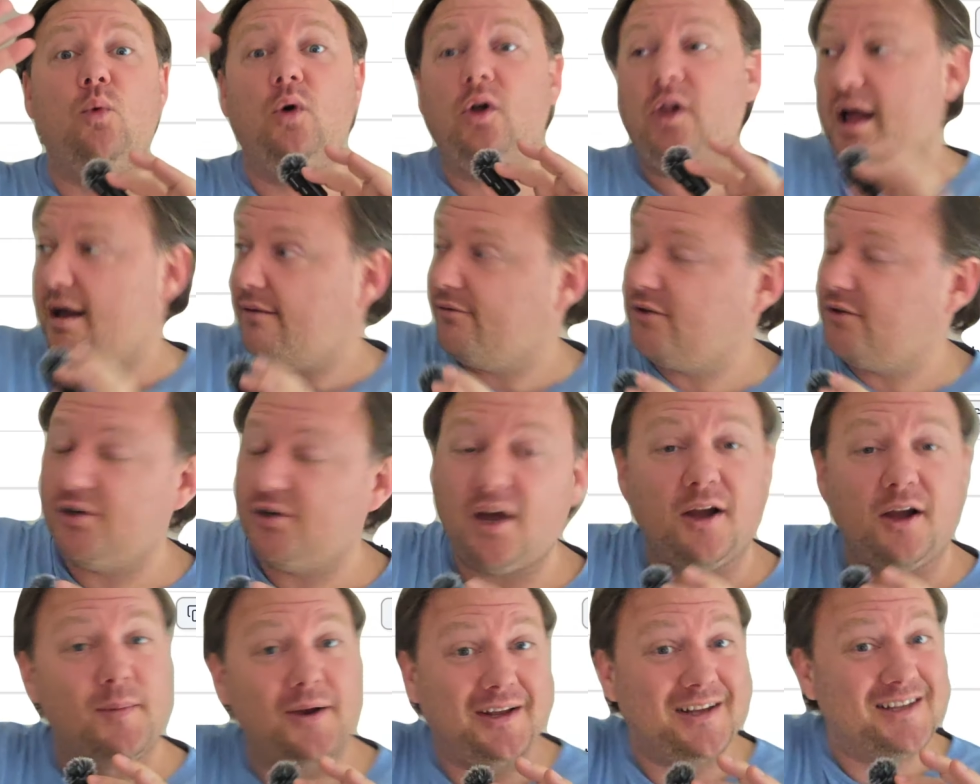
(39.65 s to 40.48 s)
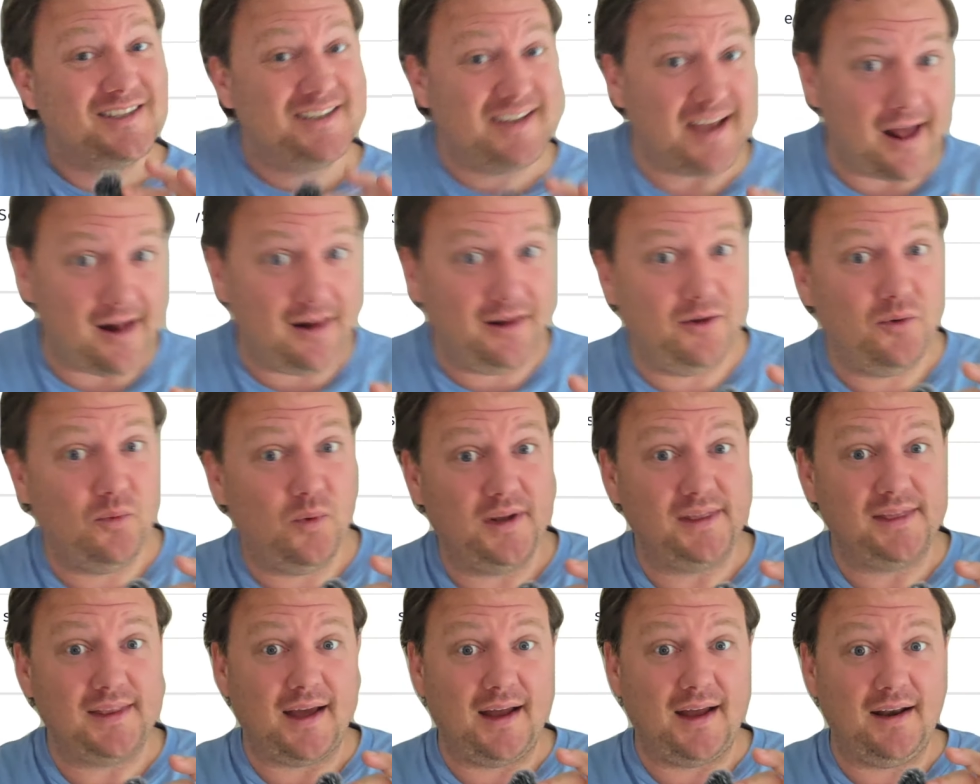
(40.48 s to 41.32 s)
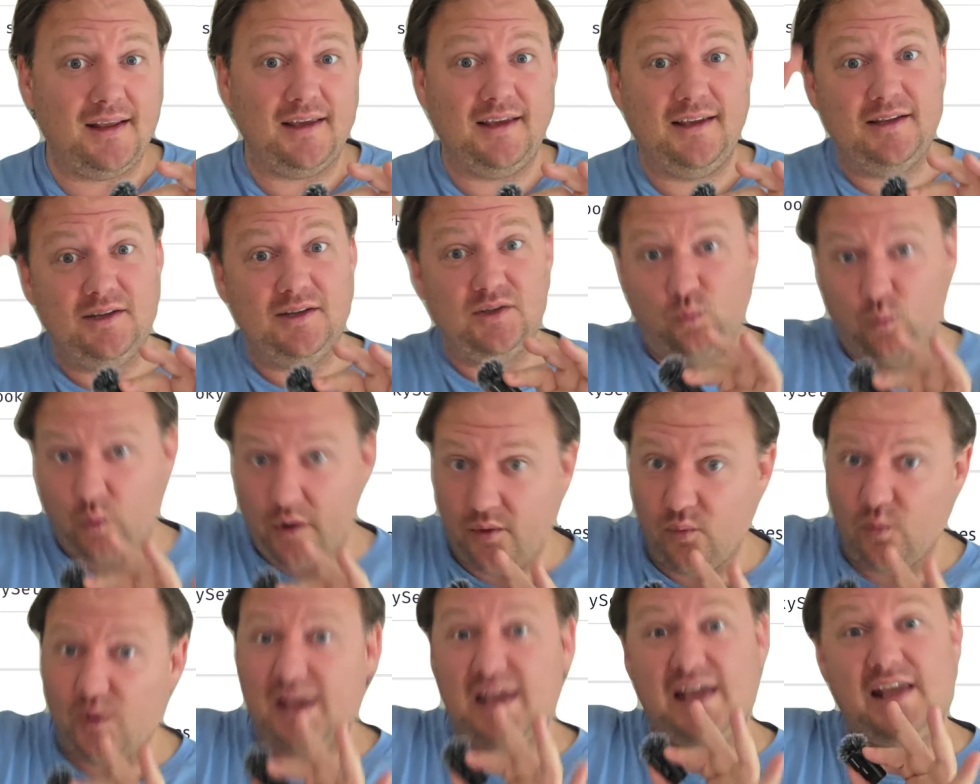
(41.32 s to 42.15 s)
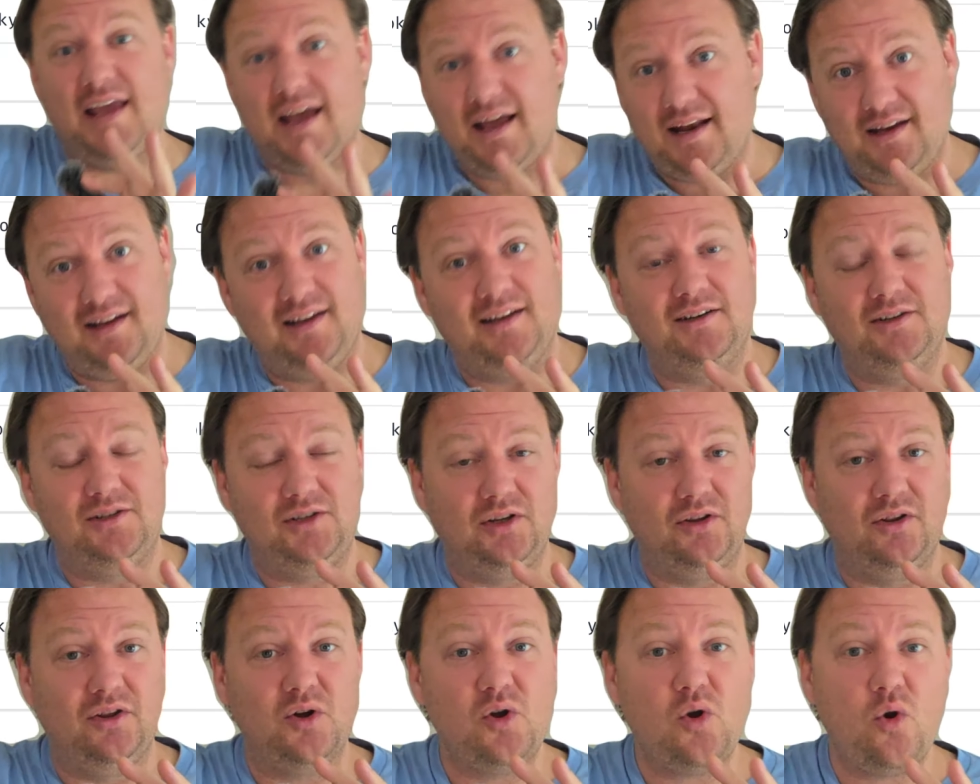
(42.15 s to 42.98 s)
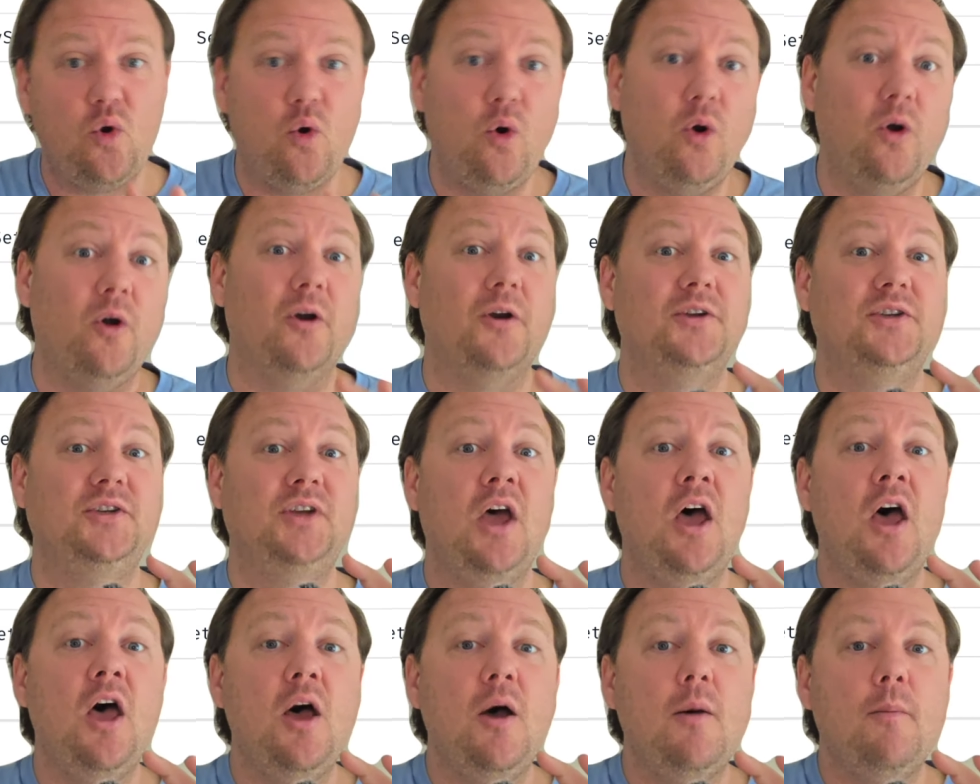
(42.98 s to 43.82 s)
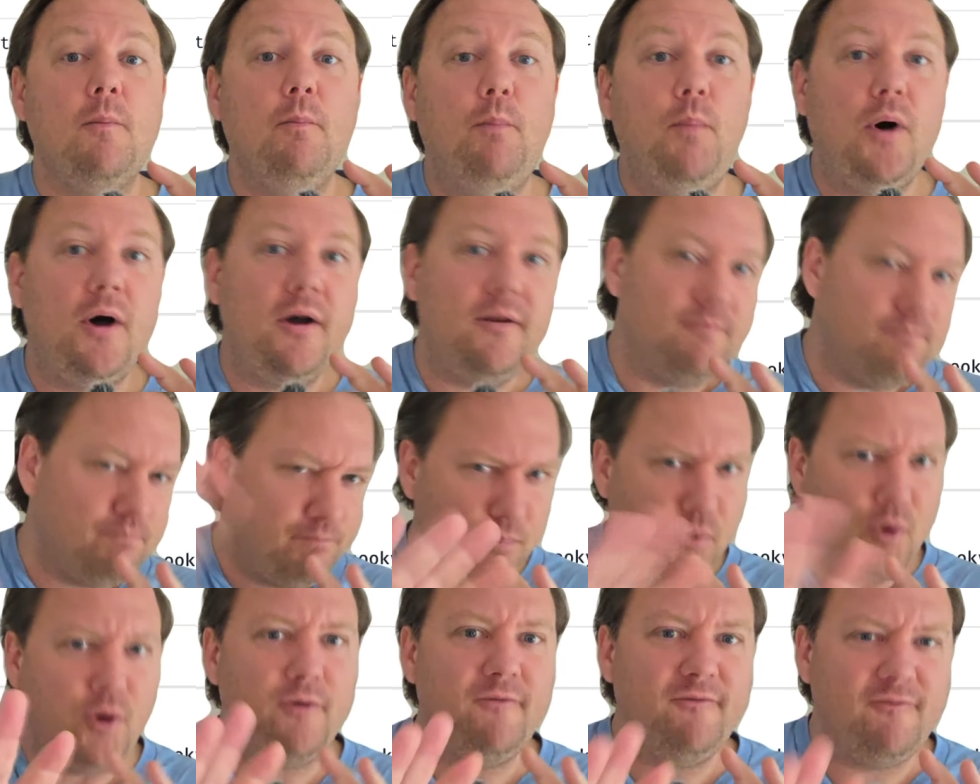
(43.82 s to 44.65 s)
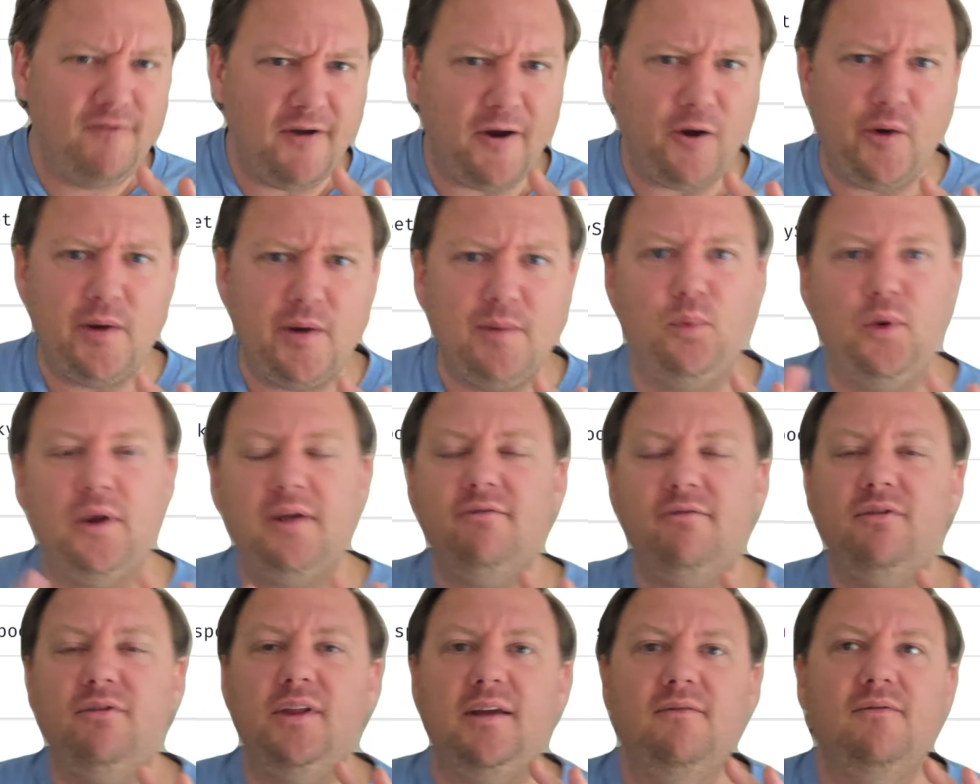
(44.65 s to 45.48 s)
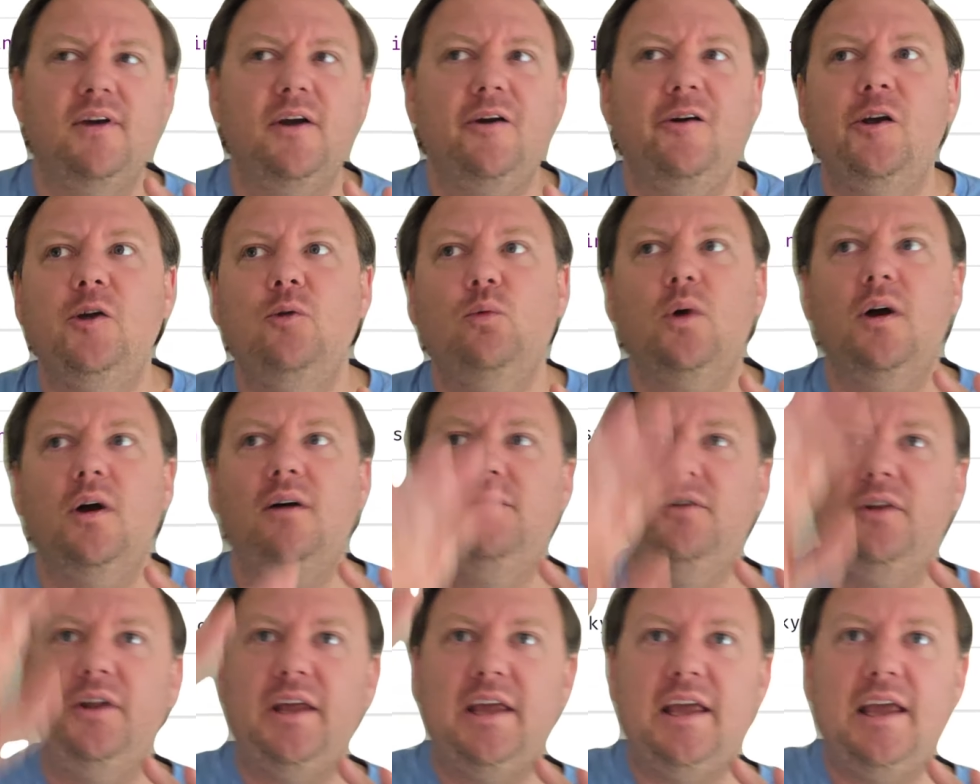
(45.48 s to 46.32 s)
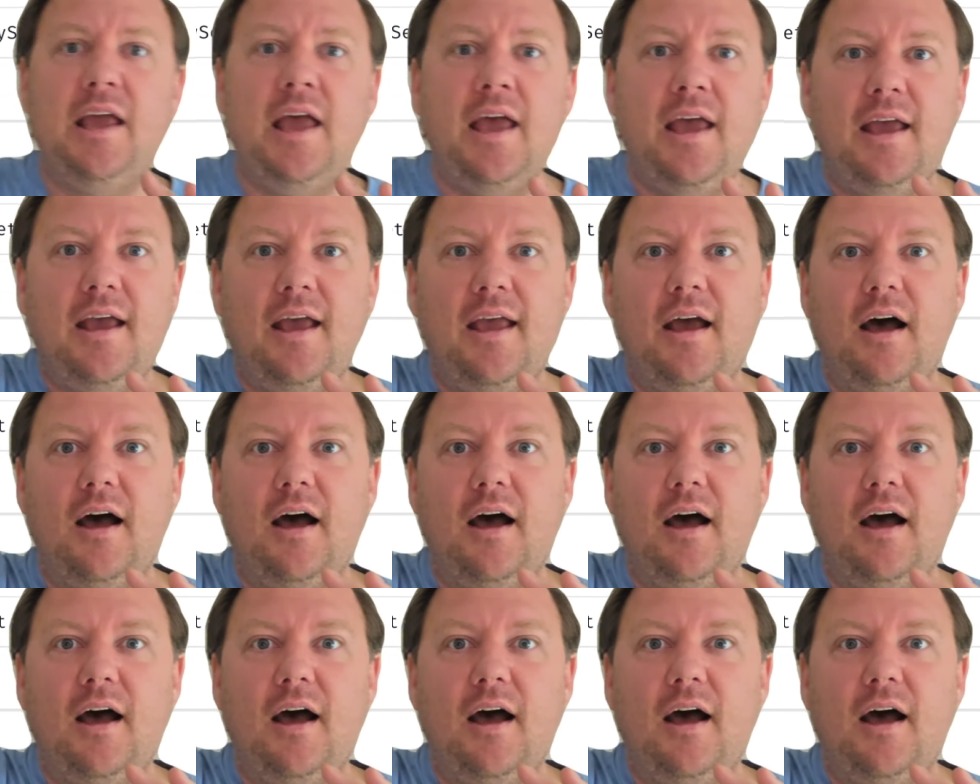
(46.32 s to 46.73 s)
We'll have to talk about exactly what that is when we get into the course, but put very briefly and very roughly,